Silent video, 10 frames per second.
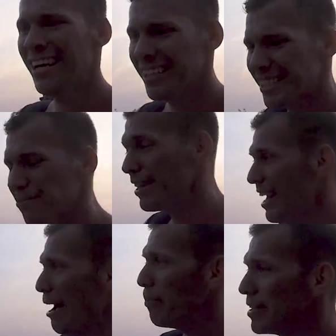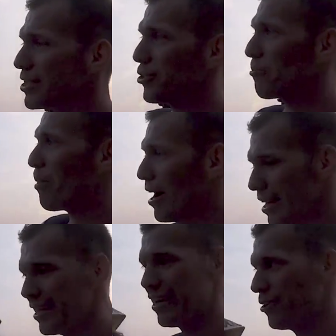something happens to your
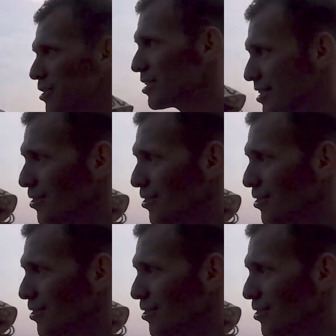body that you just